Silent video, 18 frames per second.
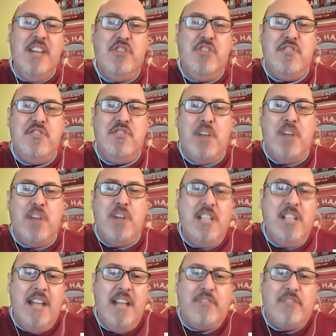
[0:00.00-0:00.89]
you've
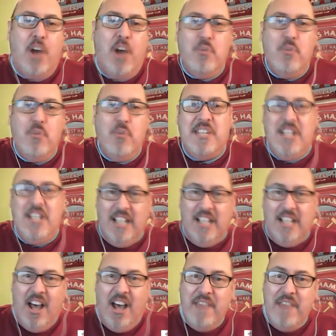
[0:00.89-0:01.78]
stolen enough goals in
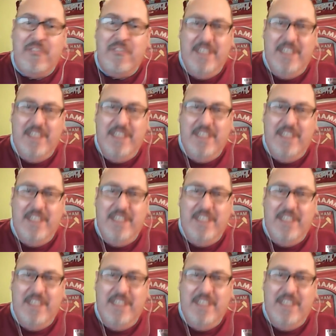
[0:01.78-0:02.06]
your life.